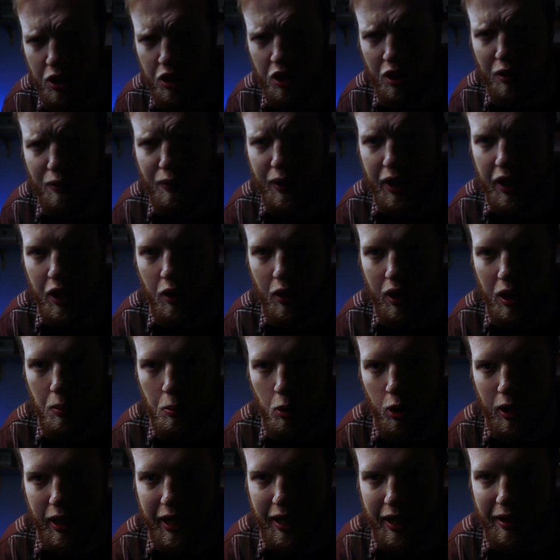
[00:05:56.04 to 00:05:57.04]
video anymore
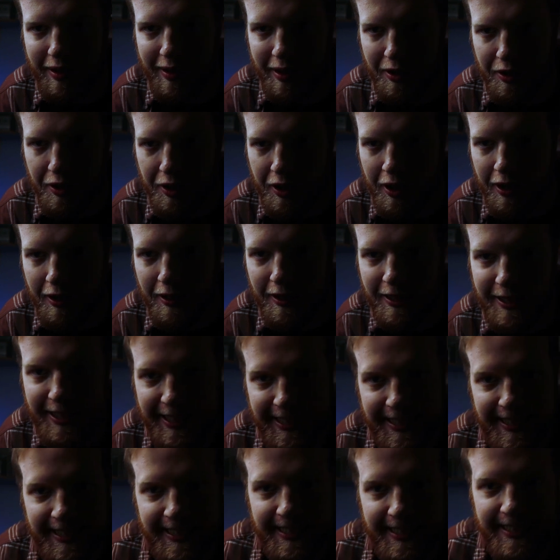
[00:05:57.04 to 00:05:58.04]
either. So,
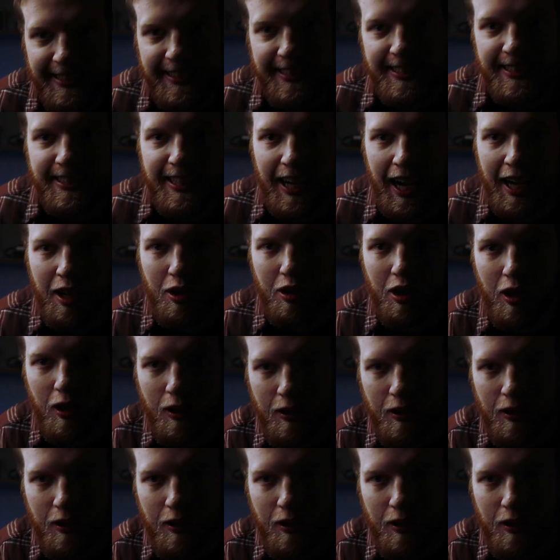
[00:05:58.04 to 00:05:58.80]
I don't know.